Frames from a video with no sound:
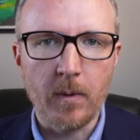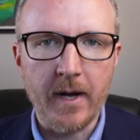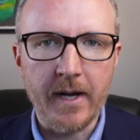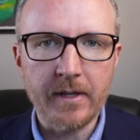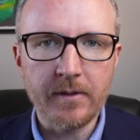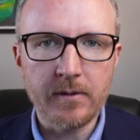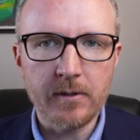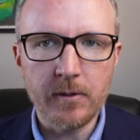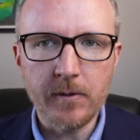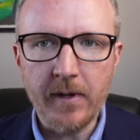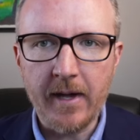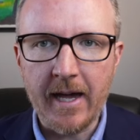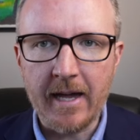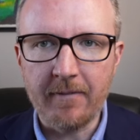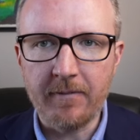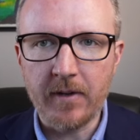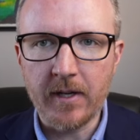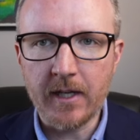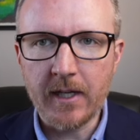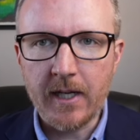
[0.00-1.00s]
I do
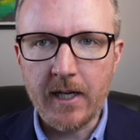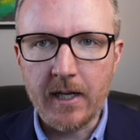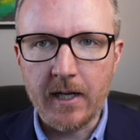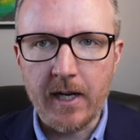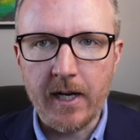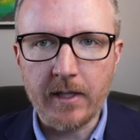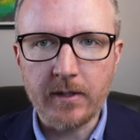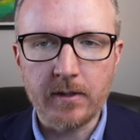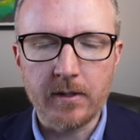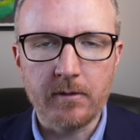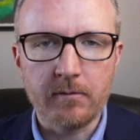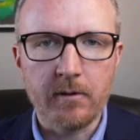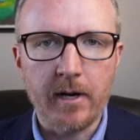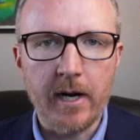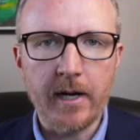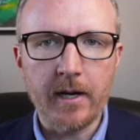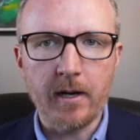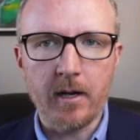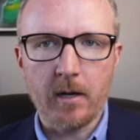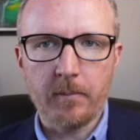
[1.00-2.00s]
have it connected
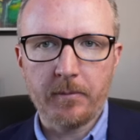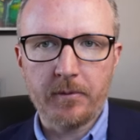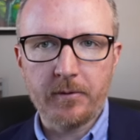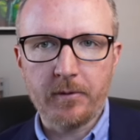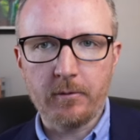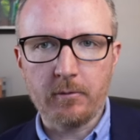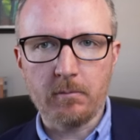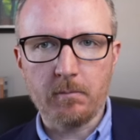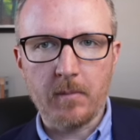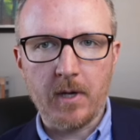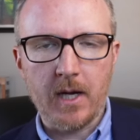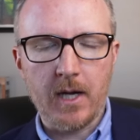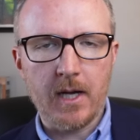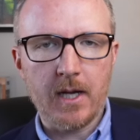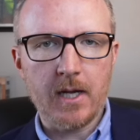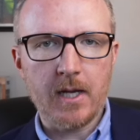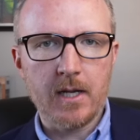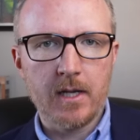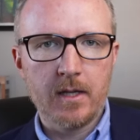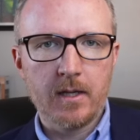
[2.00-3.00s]
right up to
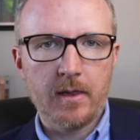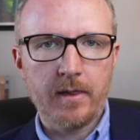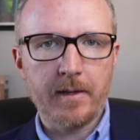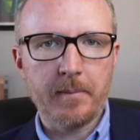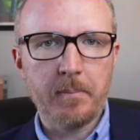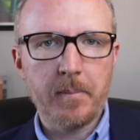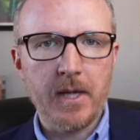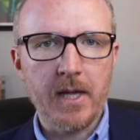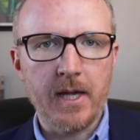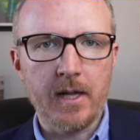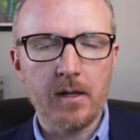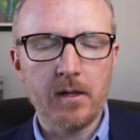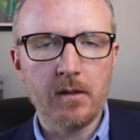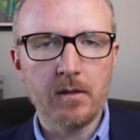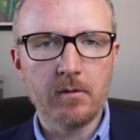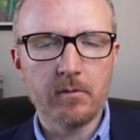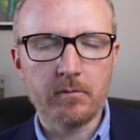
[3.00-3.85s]
my lapel,